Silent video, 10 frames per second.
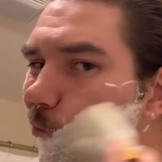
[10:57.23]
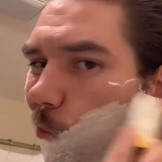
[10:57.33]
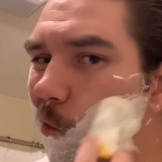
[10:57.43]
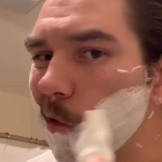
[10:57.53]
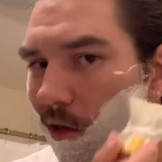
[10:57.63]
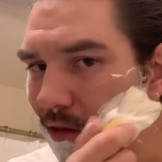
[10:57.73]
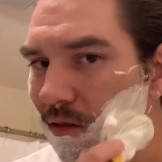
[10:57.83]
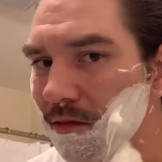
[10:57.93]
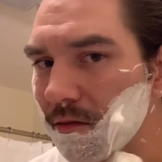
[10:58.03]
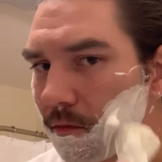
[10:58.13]
putting
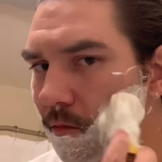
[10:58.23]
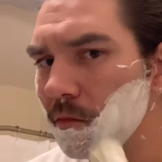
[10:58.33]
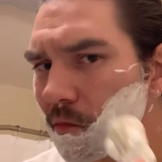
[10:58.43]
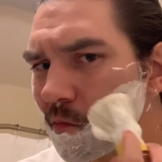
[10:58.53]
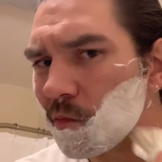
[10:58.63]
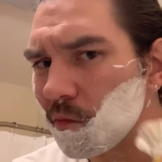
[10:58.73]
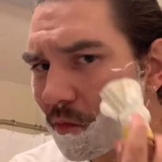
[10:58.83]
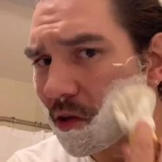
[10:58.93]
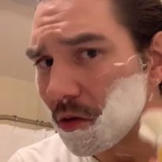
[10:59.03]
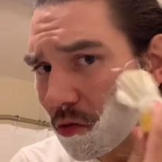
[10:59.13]
in,
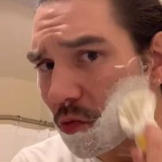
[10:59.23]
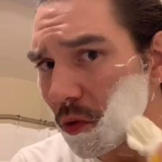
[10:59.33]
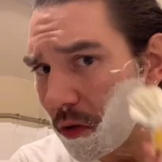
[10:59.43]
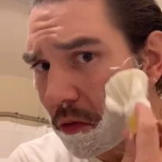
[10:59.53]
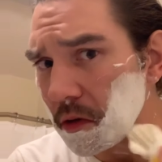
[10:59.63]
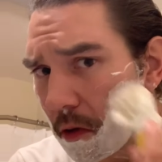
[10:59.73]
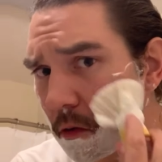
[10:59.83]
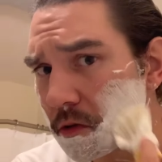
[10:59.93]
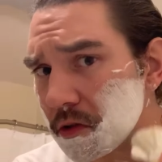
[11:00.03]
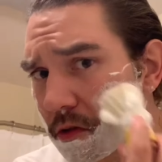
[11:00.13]
you know, $20,
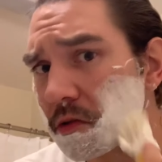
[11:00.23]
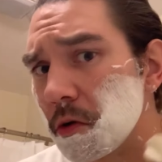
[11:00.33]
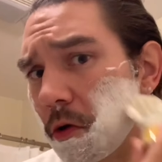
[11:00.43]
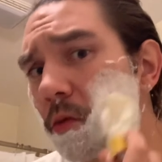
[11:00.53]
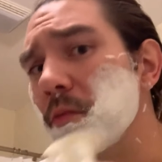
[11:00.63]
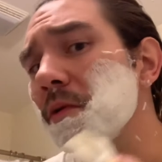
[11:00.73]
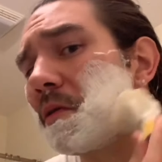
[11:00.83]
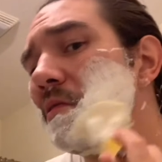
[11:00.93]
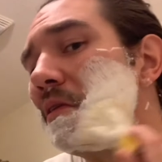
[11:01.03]
$30 in a soap or